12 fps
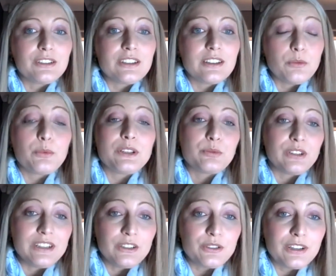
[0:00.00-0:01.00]
which
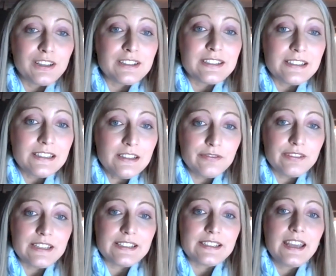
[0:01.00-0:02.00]
will incur attorney
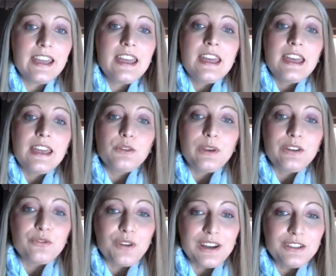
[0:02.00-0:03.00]
fees. And
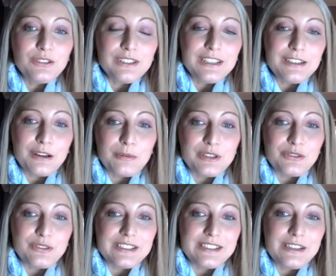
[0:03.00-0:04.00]
when rental income
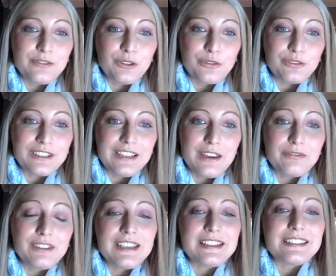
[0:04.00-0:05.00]
is received after
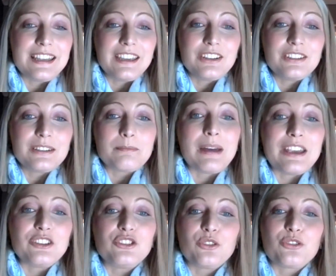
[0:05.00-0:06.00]
death, the executor
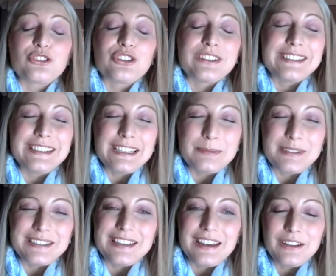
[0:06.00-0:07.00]
may charge
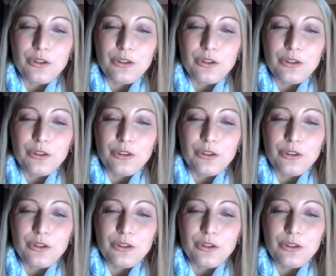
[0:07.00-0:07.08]
6%